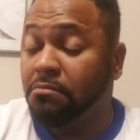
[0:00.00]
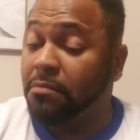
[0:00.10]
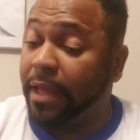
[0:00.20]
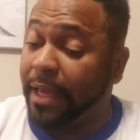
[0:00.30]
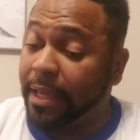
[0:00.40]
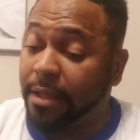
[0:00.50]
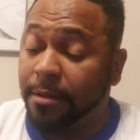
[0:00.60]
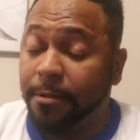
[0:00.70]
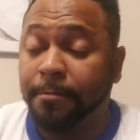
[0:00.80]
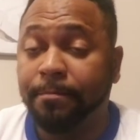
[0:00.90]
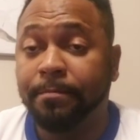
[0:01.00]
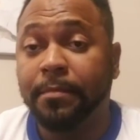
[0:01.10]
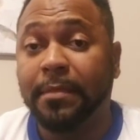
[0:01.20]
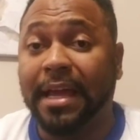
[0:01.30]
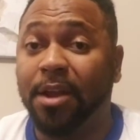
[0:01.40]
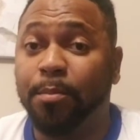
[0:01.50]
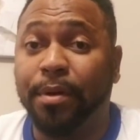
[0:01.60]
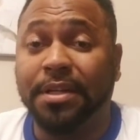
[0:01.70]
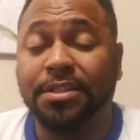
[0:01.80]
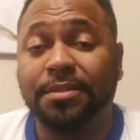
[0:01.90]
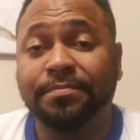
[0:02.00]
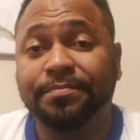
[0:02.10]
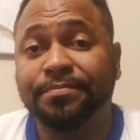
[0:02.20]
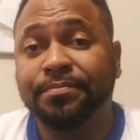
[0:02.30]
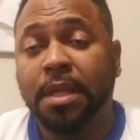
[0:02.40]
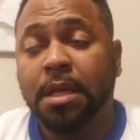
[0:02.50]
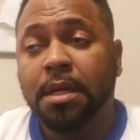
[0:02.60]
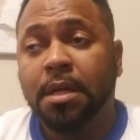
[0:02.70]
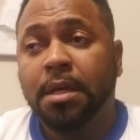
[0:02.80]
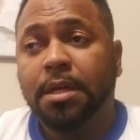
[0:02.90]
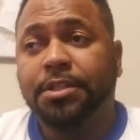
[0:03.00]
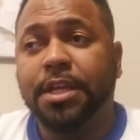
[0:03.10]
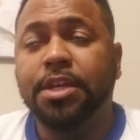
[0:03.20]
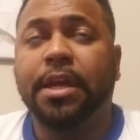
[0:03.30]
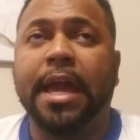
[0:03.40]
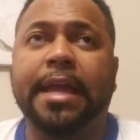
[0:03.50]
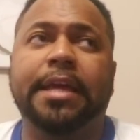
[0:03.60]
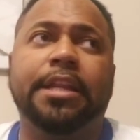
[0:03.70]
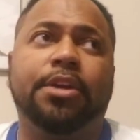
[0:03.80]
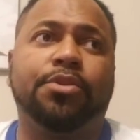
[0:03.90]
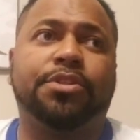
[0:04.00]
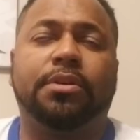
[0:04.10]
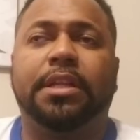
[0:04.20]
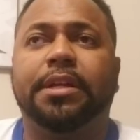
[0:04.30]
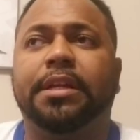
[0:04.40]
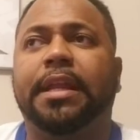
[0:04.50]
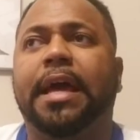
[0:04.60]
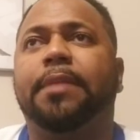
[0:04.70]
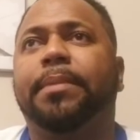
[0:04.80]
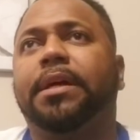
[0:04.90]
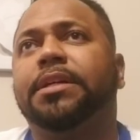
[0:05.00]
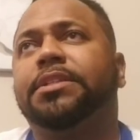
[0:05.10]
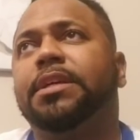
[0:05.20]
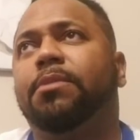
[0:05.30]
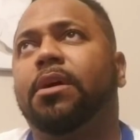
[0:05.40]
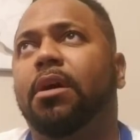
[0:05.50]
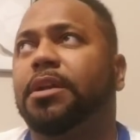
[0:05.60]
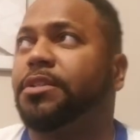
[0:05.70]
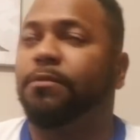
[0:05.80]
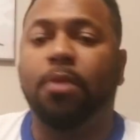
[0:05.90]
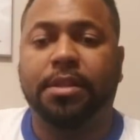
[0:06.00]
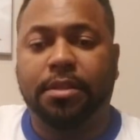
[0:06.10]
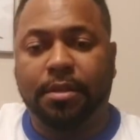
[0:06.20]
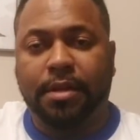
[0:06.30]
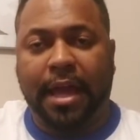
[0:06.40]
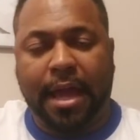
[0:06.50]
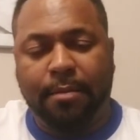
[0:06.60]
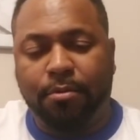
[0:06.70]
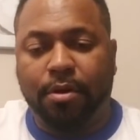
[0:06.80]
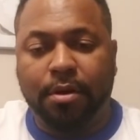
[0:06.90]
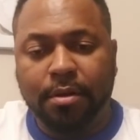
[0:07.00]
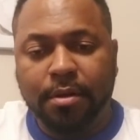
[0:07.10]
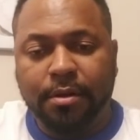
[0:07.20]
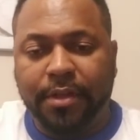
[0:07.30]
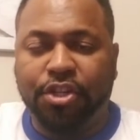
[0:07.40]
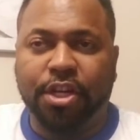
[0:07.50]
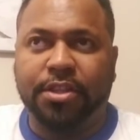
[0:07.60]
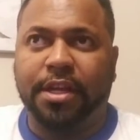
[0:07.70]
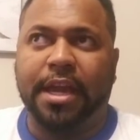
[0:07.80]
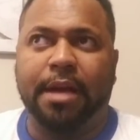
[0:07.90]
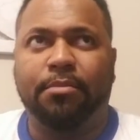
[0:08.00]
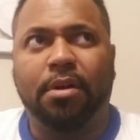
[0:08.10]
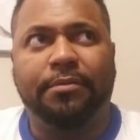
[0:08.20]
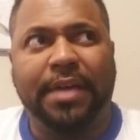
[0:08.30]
Hey, Counterpunch. See, you can't get any crystal clear than that because, see, regardless of what the camera, they shut the camera off.